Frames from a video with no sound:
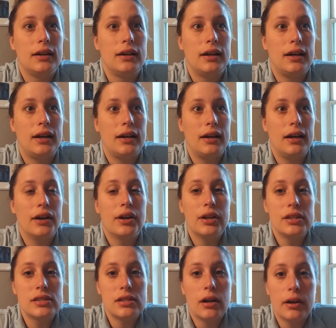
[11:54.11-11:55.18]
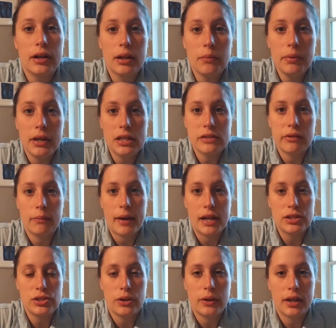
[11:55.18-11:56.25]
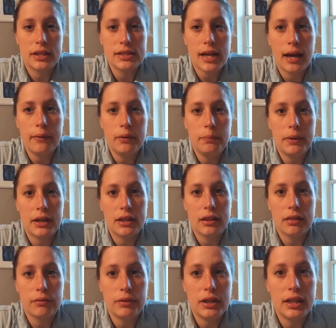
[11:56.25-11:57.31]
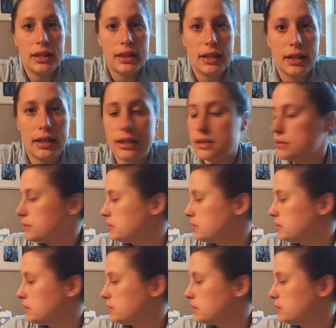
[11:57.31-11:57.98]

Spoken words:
a good starting place for batch sewing is I would pick 3 things.